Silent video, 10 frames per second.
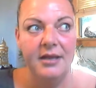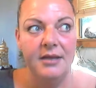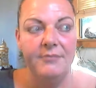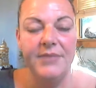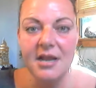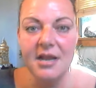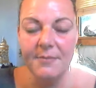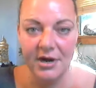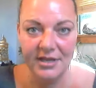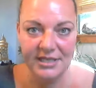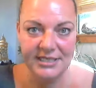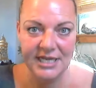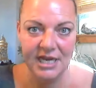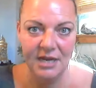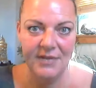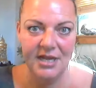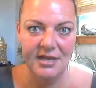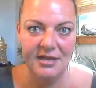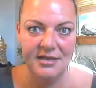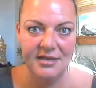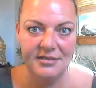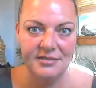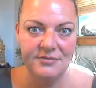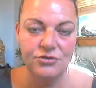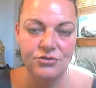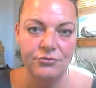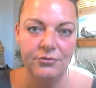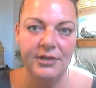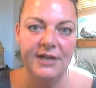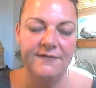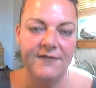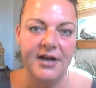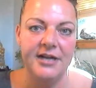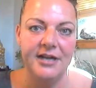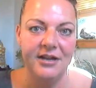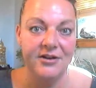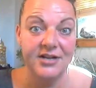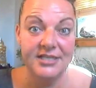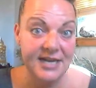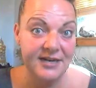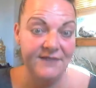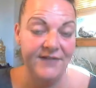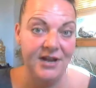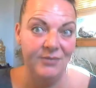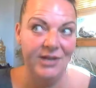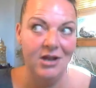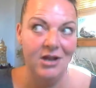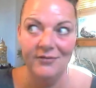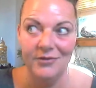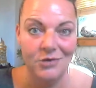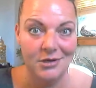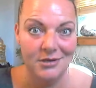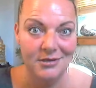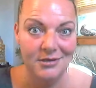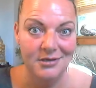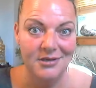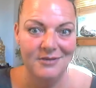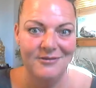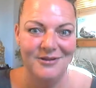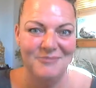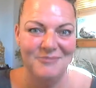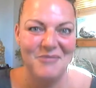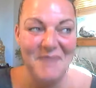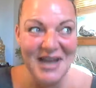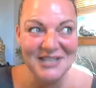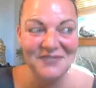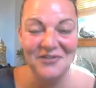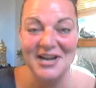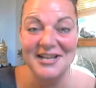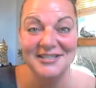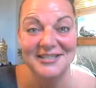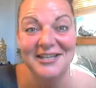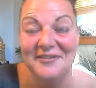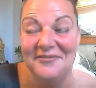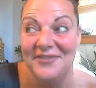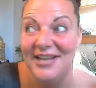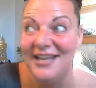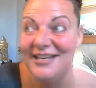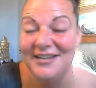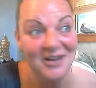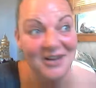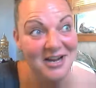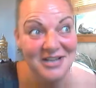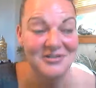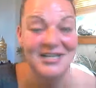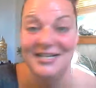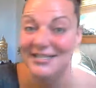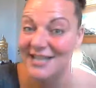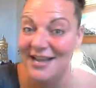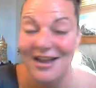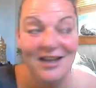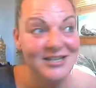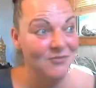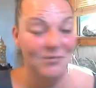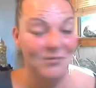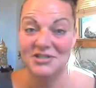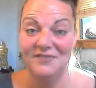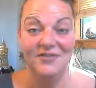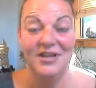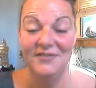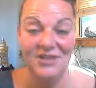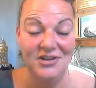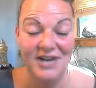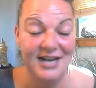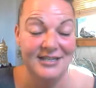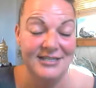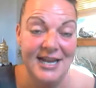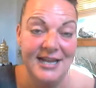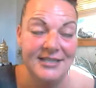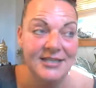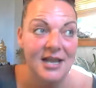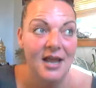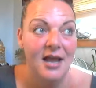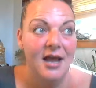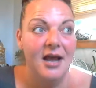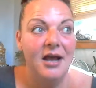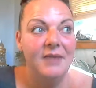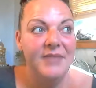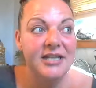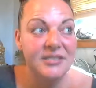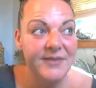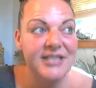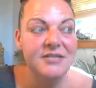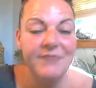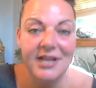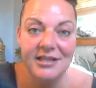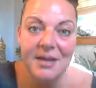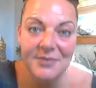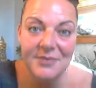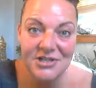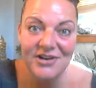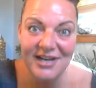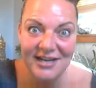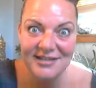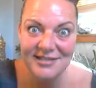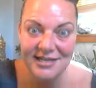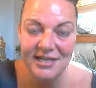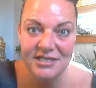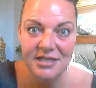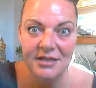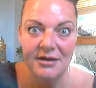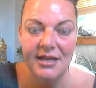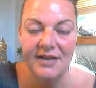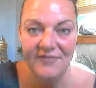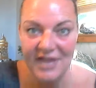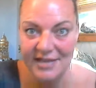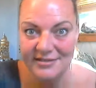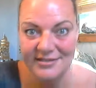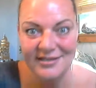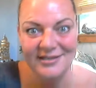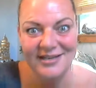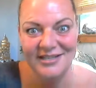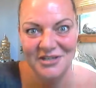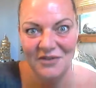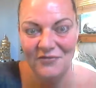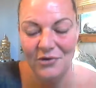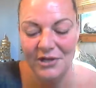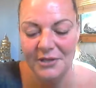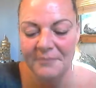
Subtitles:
Being a part of the team is truly finding your extended family all over the world. My best friends live in different countries, different parts of the United States. And it's amazing we get the opportunity to see each other at events and so forth.